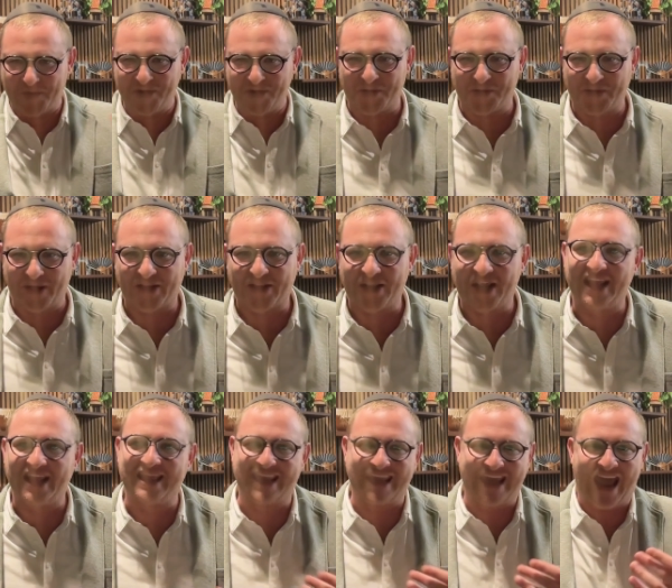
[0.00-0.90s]
when you're like
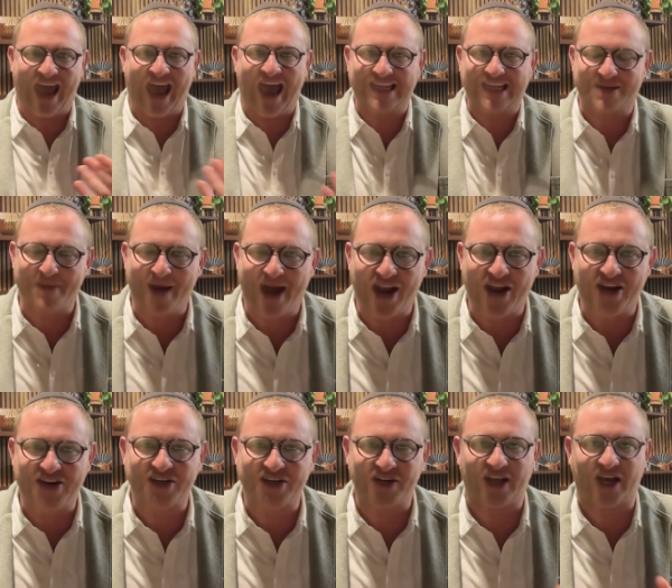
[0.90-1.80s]
in the ads
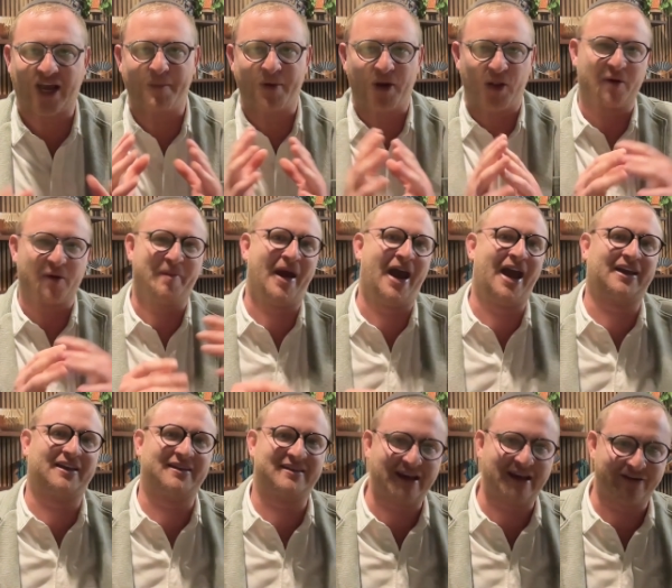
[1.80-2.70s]
manager, you're like, I'm gonna look
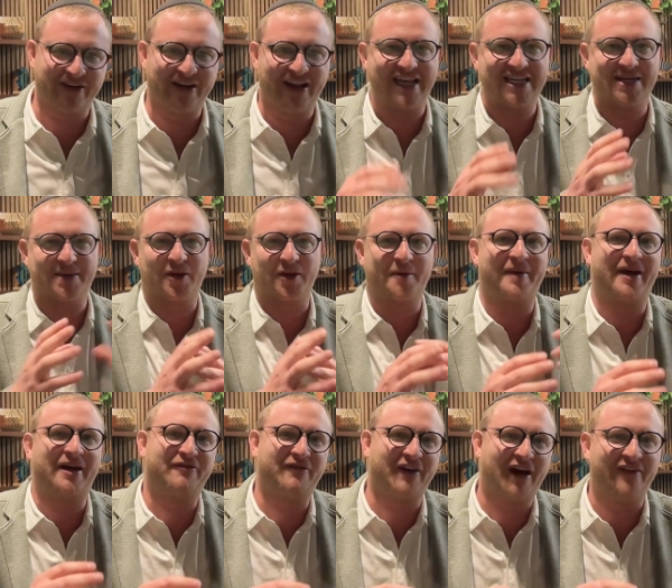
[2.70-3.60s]
back seven days, I'm gonna look
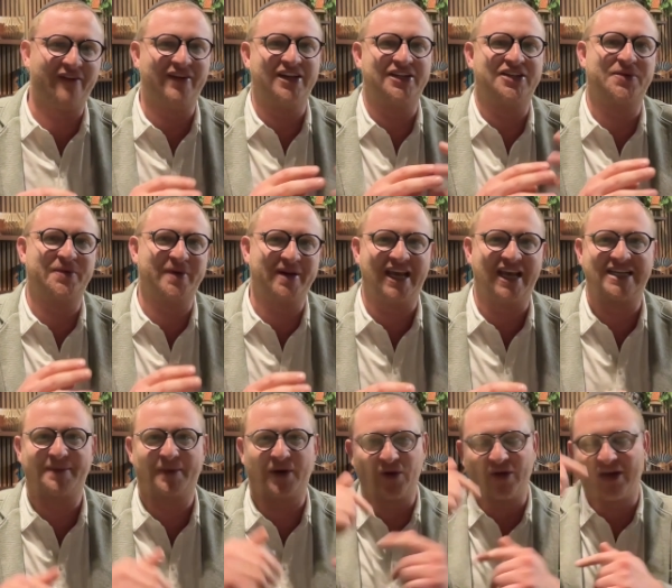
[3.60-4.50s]
back five days, three days,
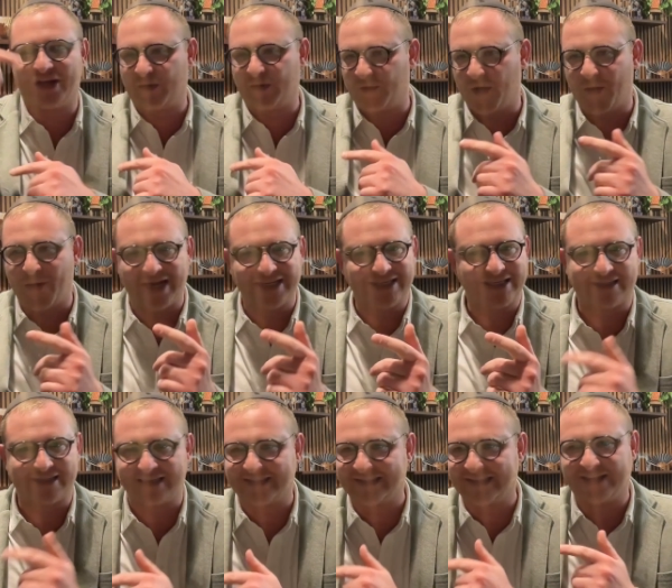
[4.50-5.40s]
I'm gonna look at
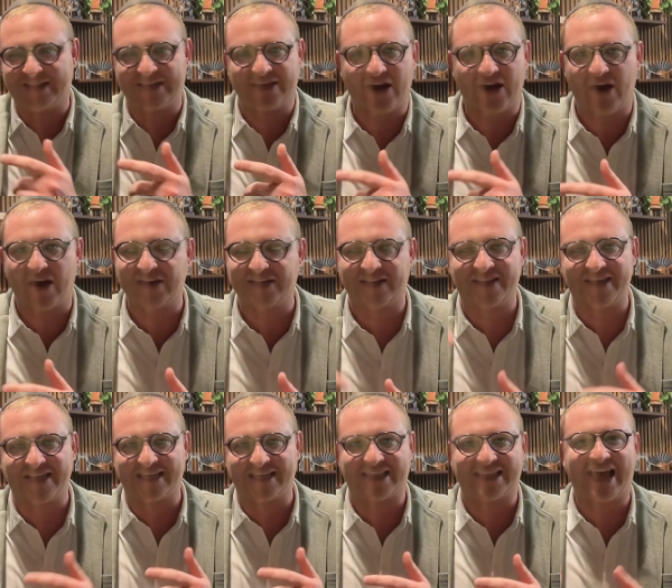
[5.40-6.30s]
ROASs and CTRs and
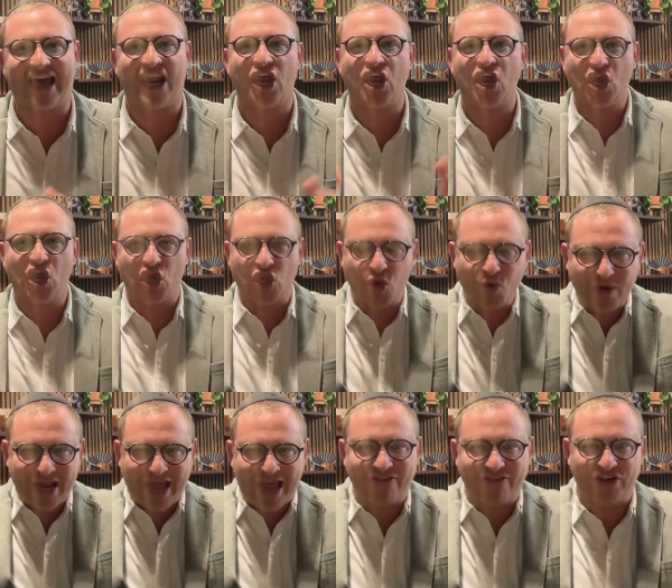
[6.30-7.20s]
things like that. You
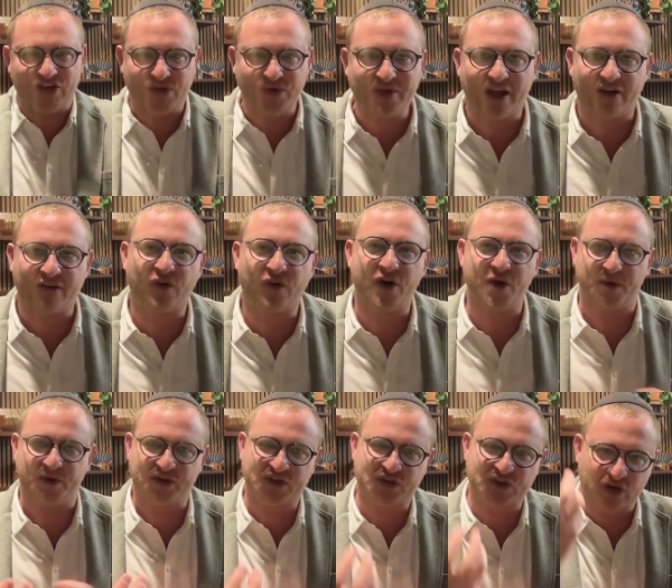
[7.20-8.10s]
can have it do that for you
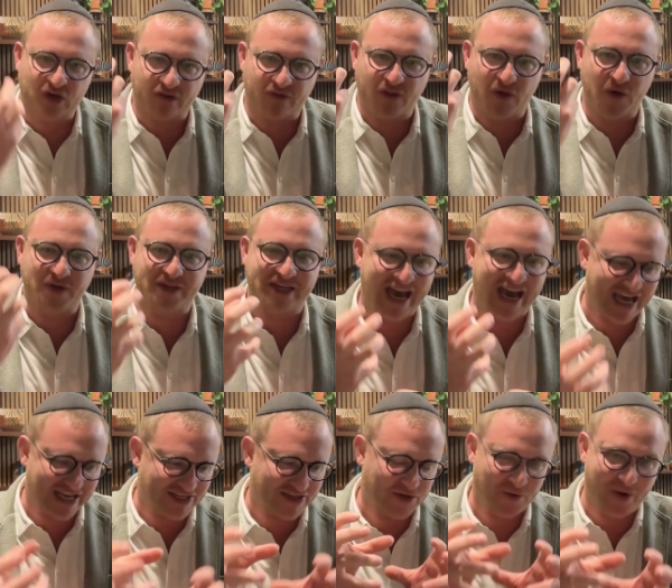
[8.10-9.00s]
and serve those
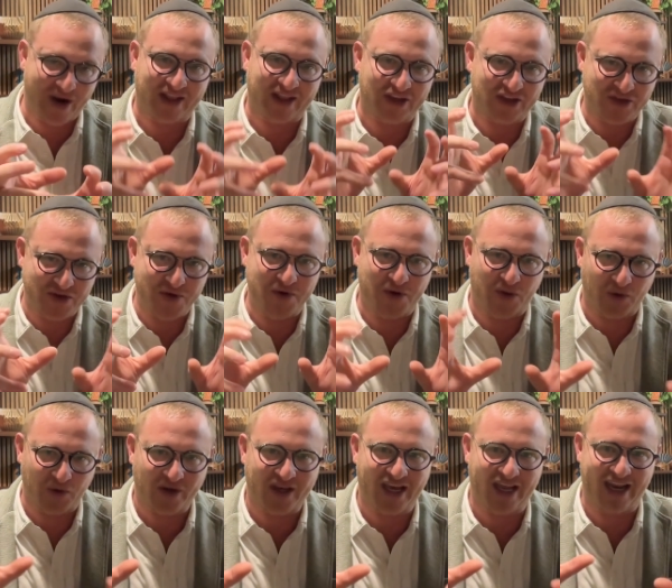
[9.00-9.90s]
ads directly to you to
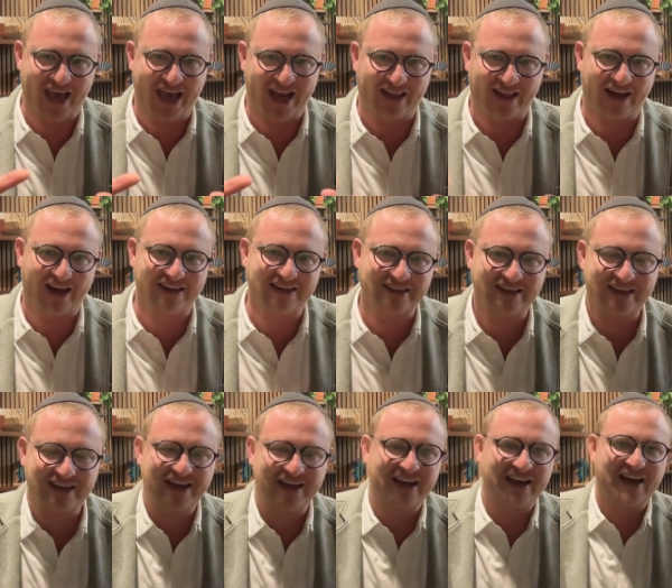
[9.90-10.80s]
look at and analyze.
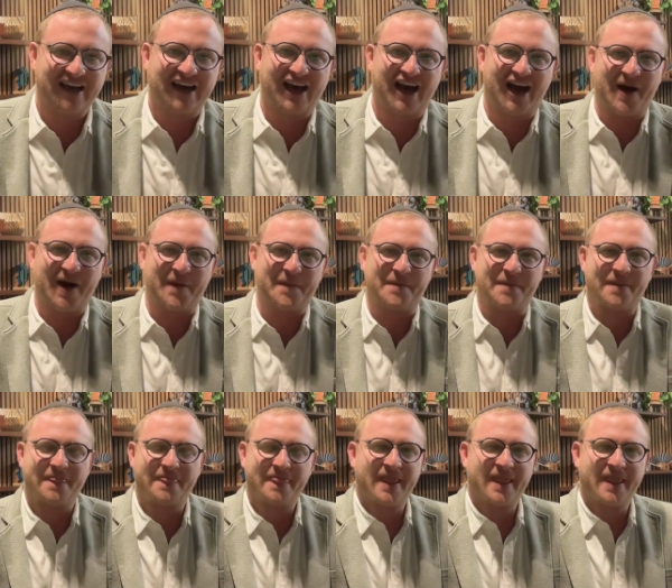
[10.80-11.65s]
Um,